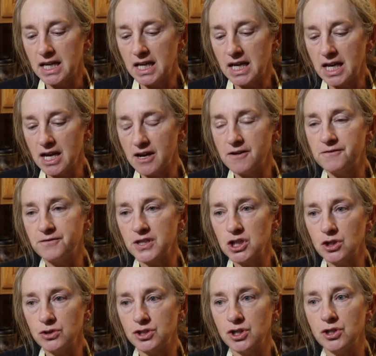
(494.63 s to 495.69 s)
if
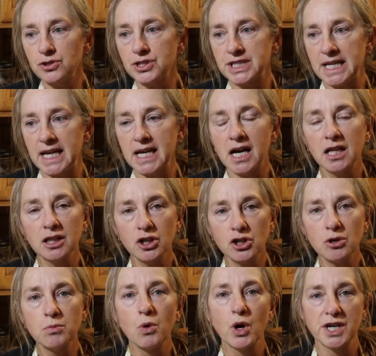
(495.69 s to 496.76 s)
you do see a
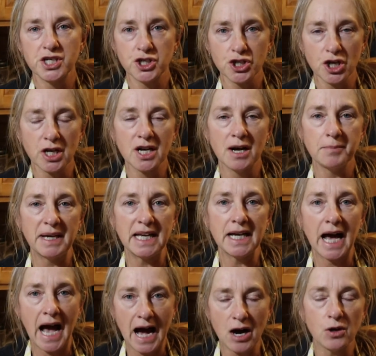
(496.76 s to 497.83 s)
little moisture coming
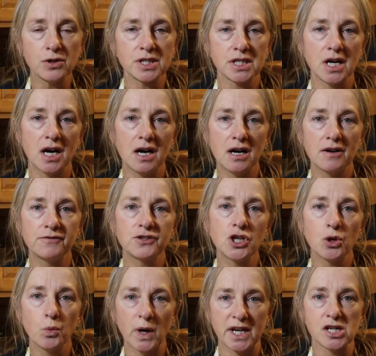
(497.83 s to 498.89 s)
out of
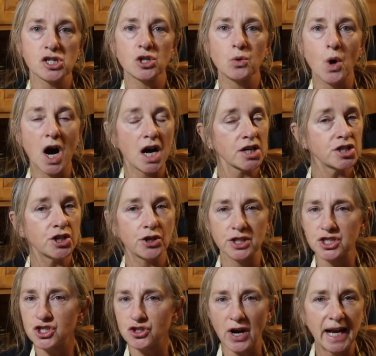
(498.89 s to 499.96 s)
your winter squash, you
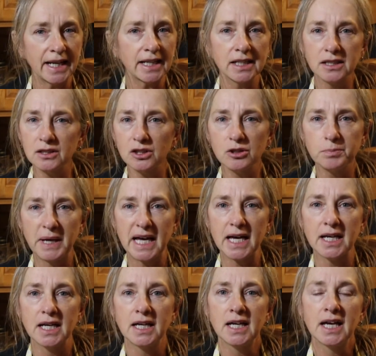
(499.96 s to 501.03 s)
can strain it a little
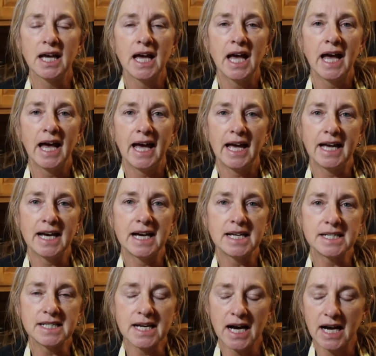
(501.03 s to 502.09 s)
bit, and